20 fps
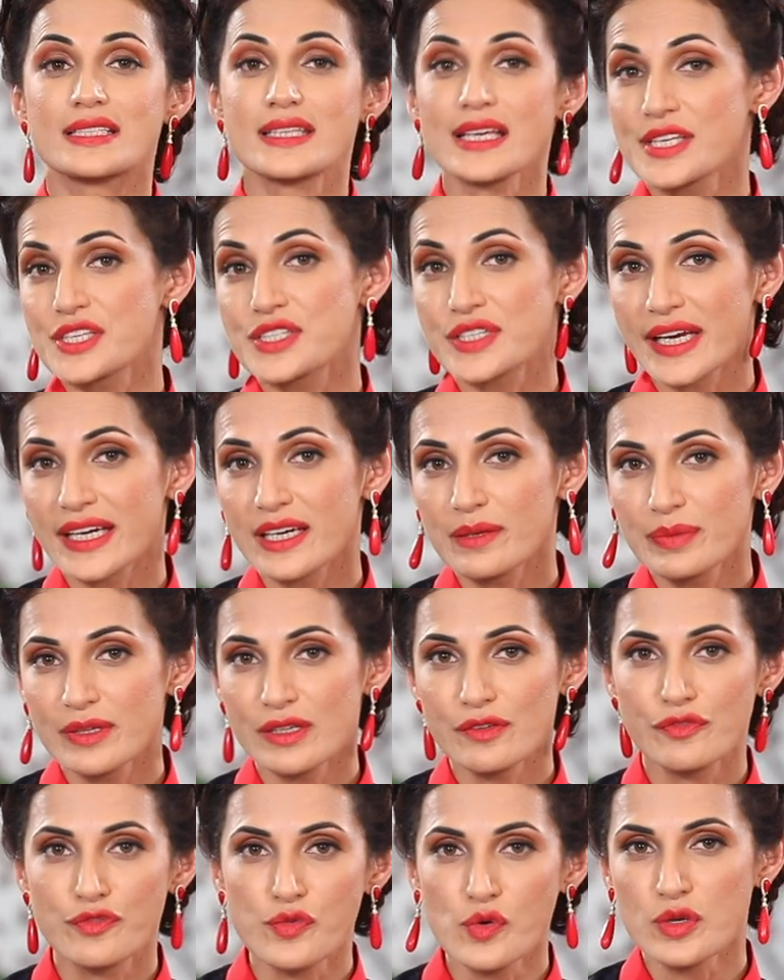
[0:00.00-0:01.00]

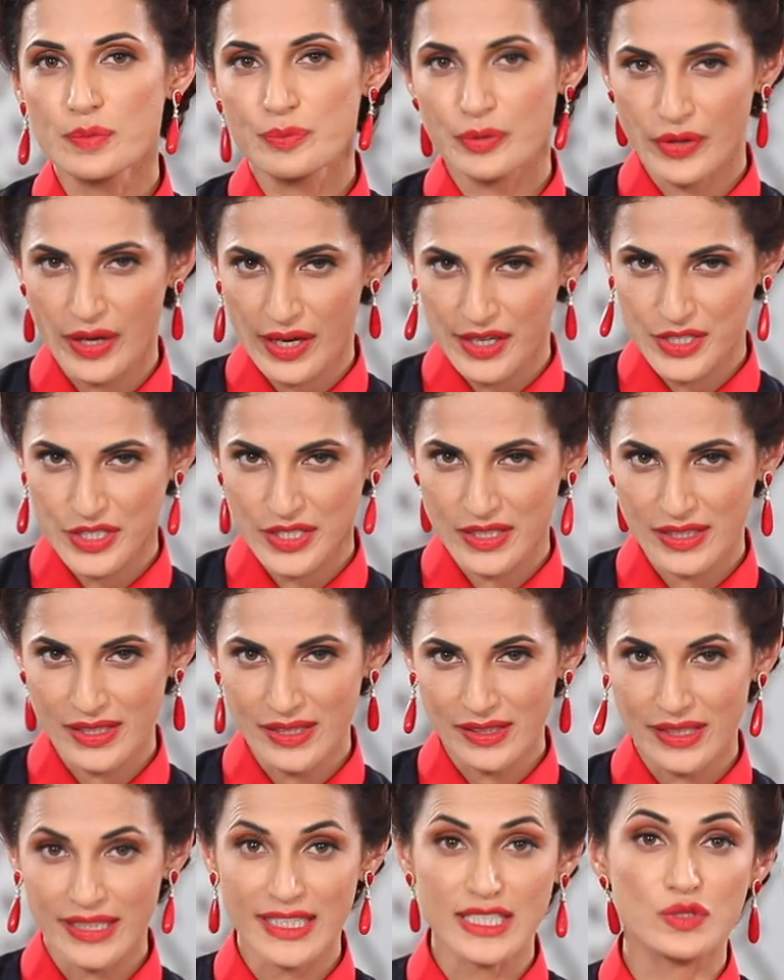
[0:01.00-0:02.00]
Sustainable food
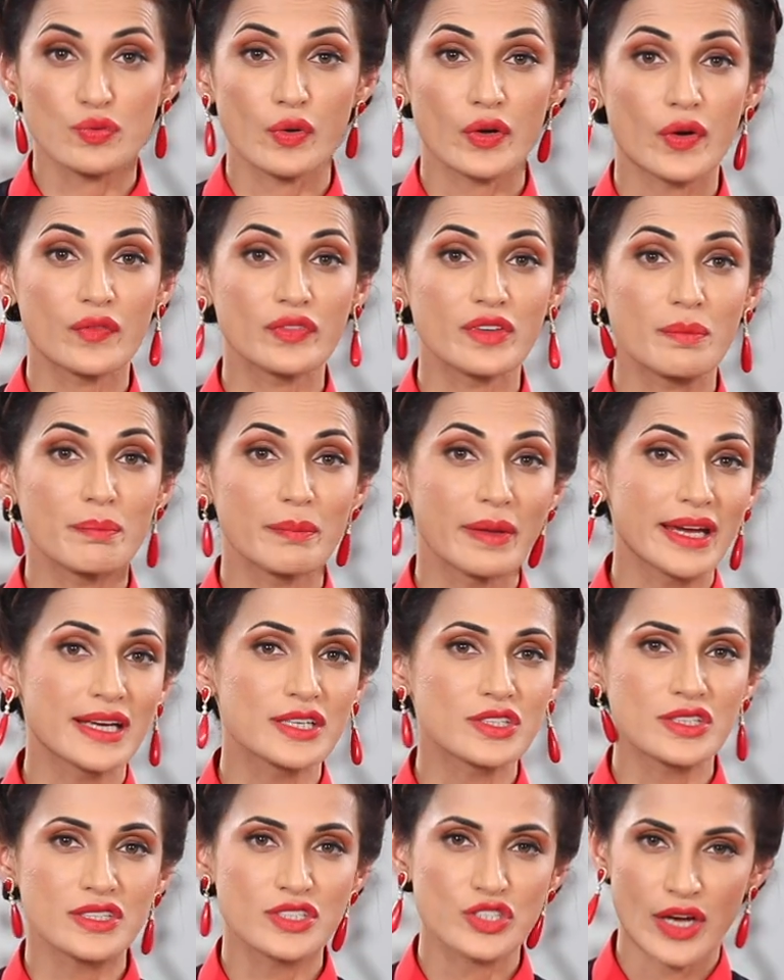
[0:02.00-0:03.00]
production is one of the
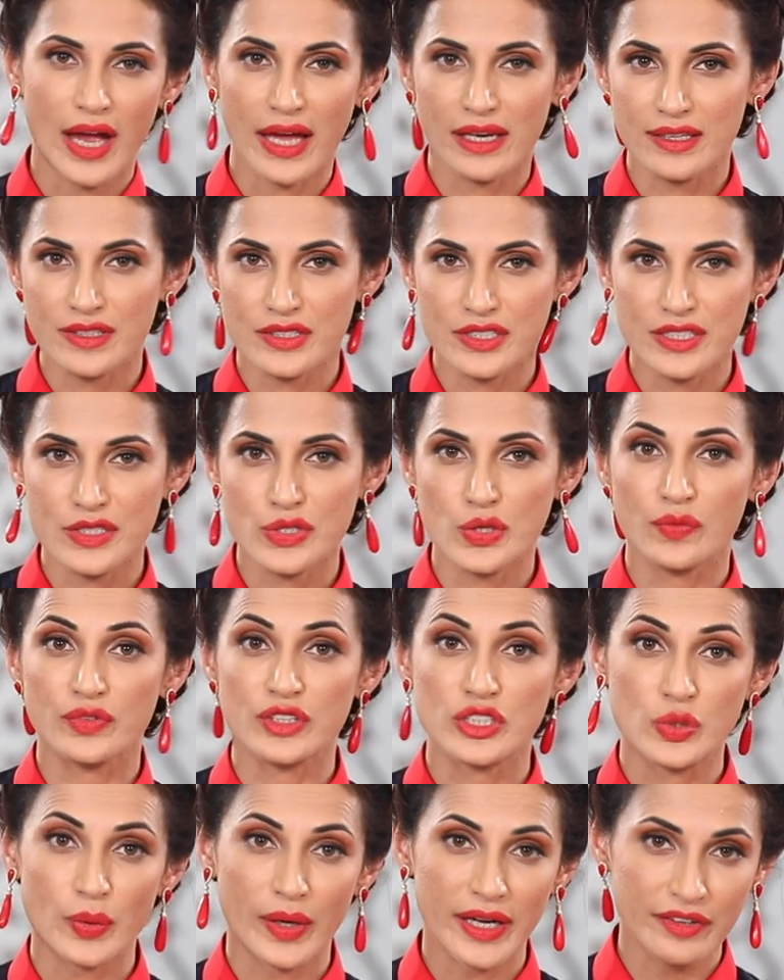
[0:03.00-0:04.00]
major challenges of
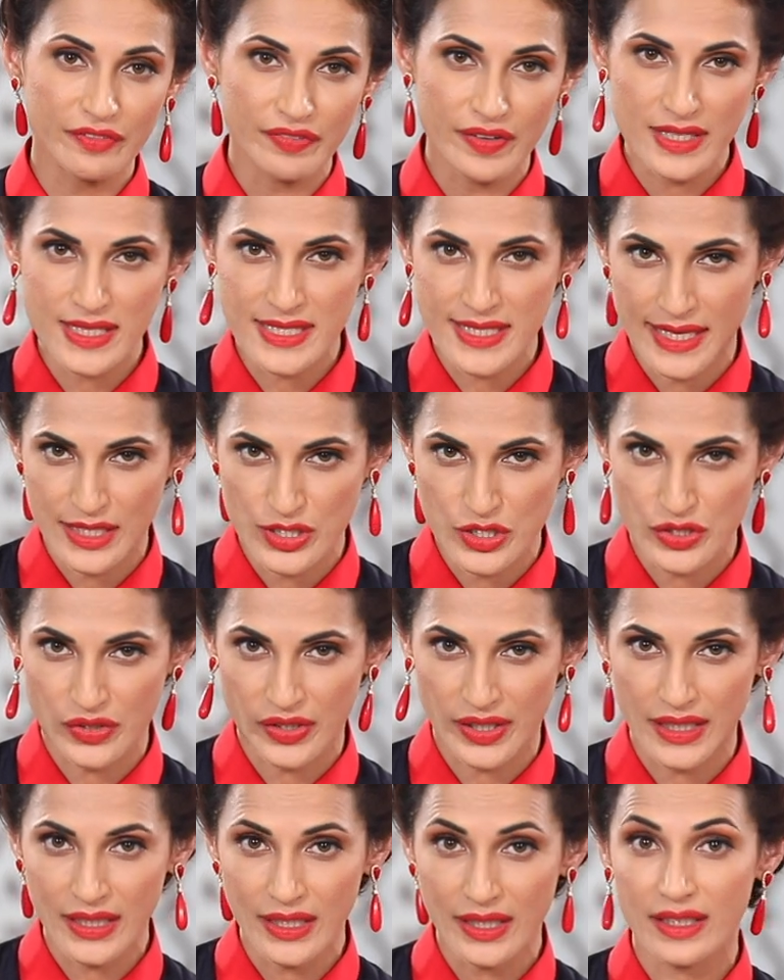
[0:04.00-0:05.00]
the 21st
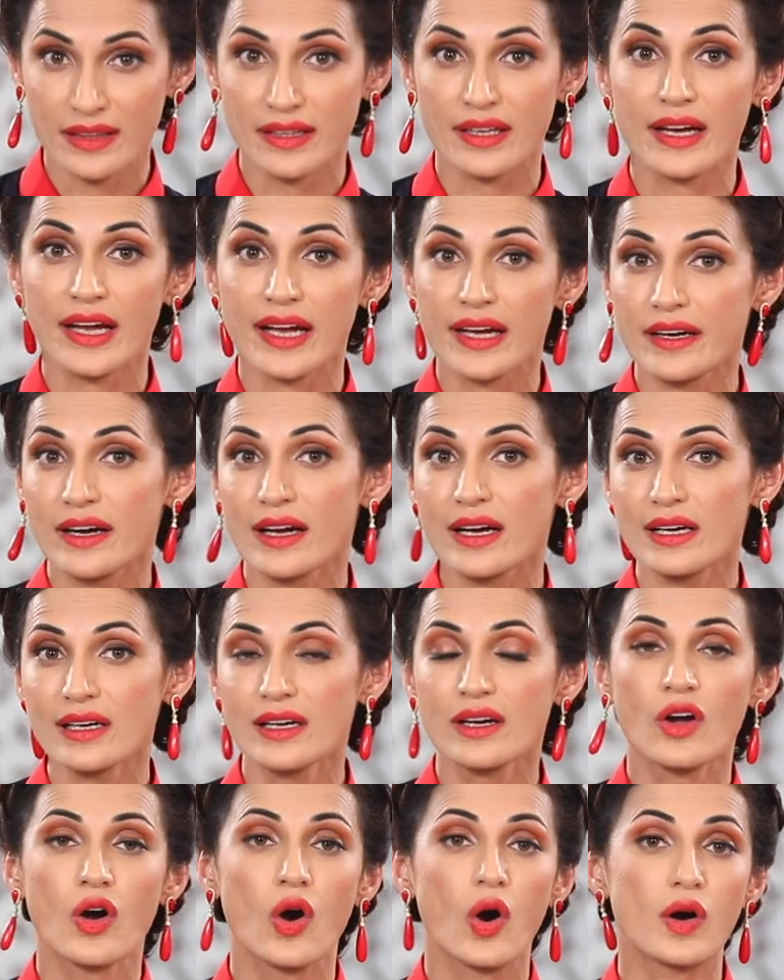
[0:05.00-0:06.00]
century in the era
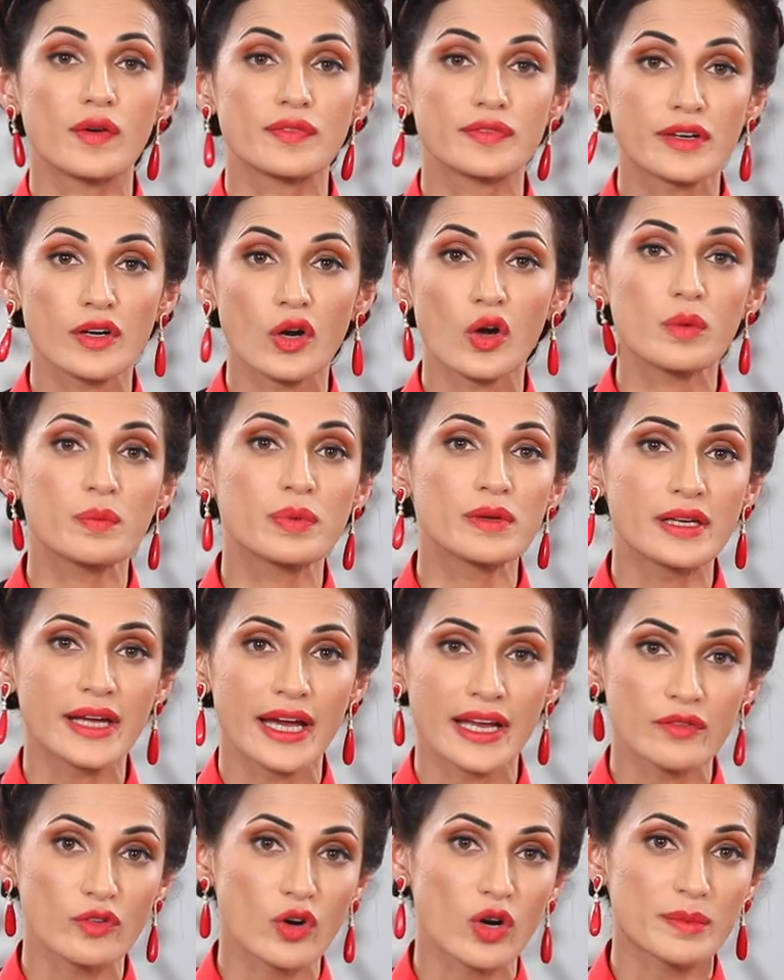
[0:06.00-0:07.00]
of global
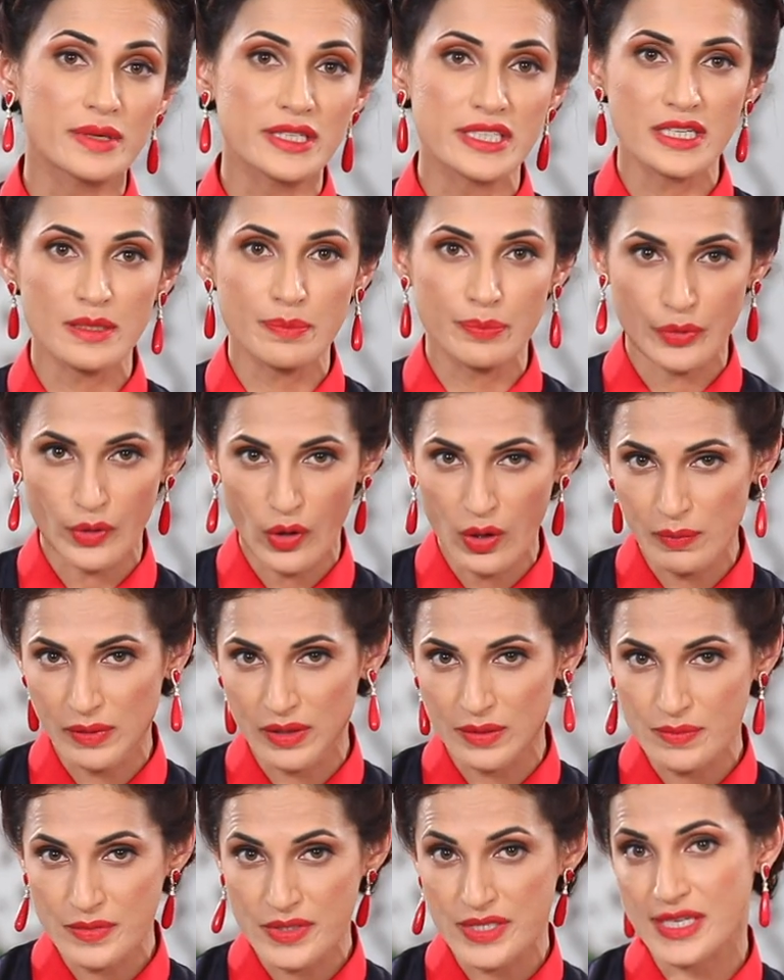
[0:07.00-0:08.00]
environmental
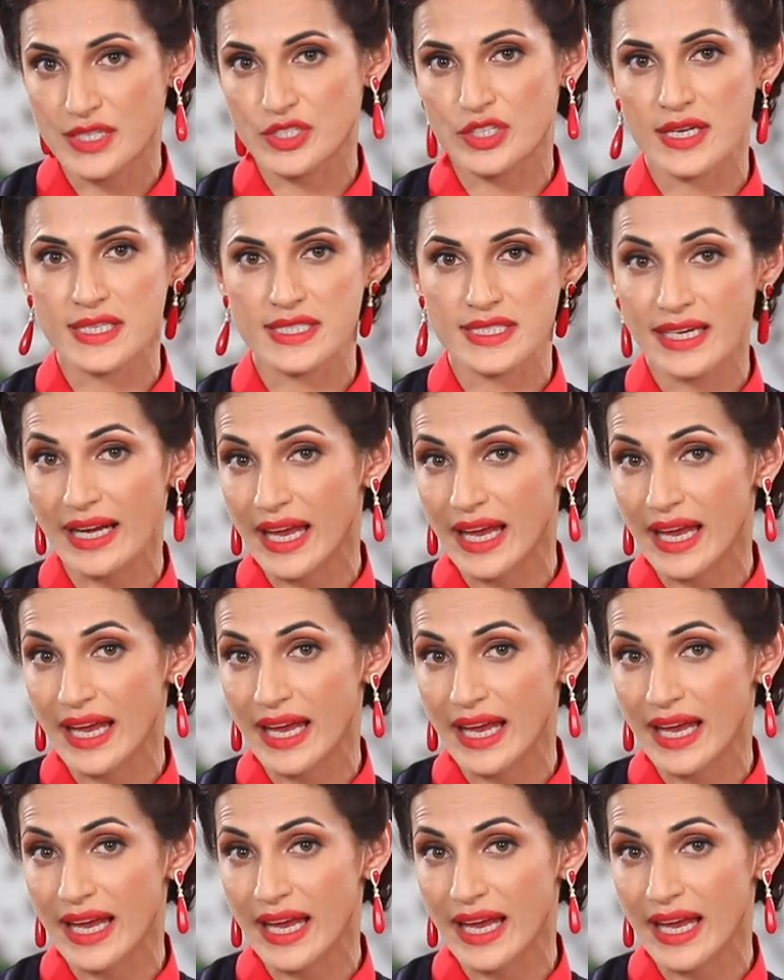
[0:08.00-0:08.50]
problems such as